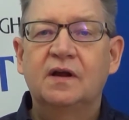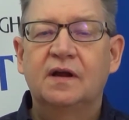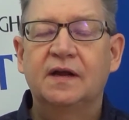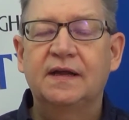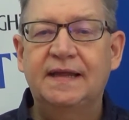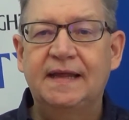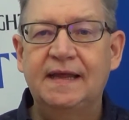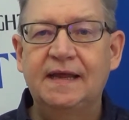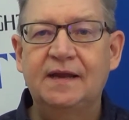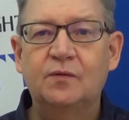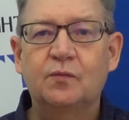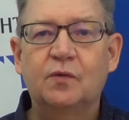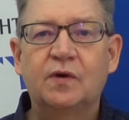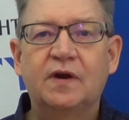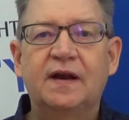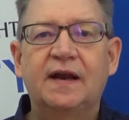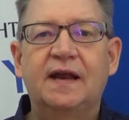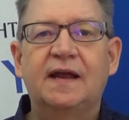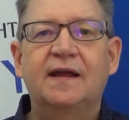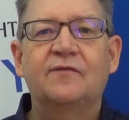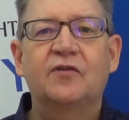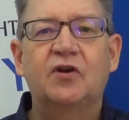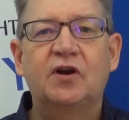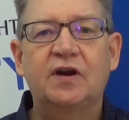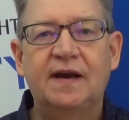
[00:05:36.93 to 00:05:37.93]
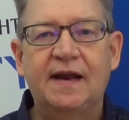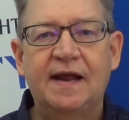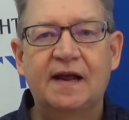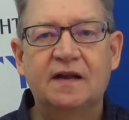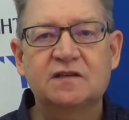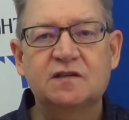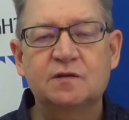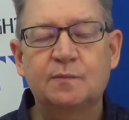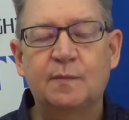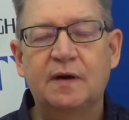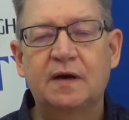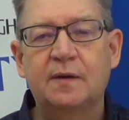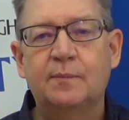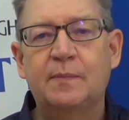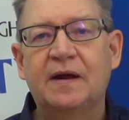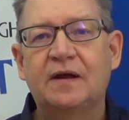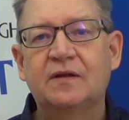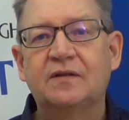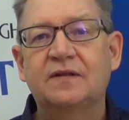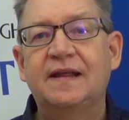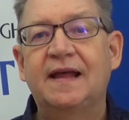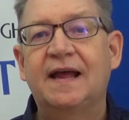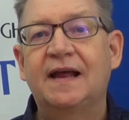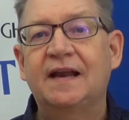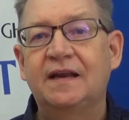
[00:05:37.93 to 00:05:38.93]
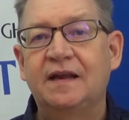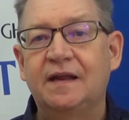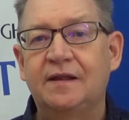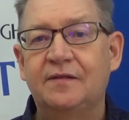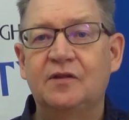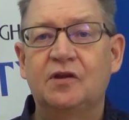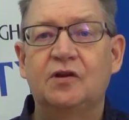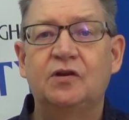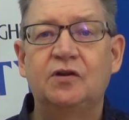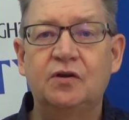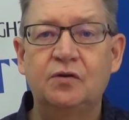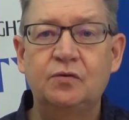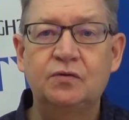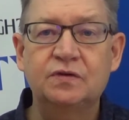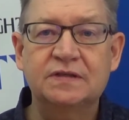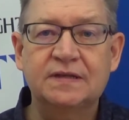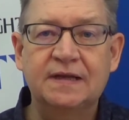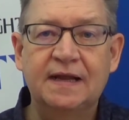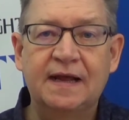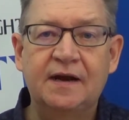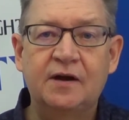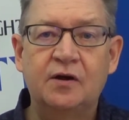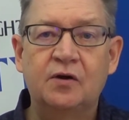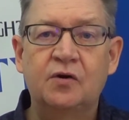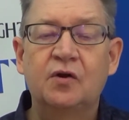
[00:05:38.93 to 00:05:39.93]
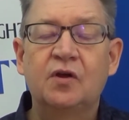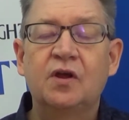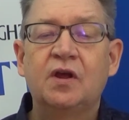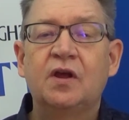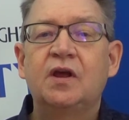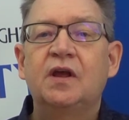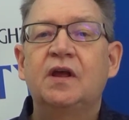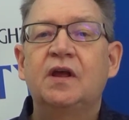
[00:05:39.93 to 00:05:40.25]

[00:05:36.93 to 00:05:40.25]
Again, we're going to have an announcement about that in the newsletter.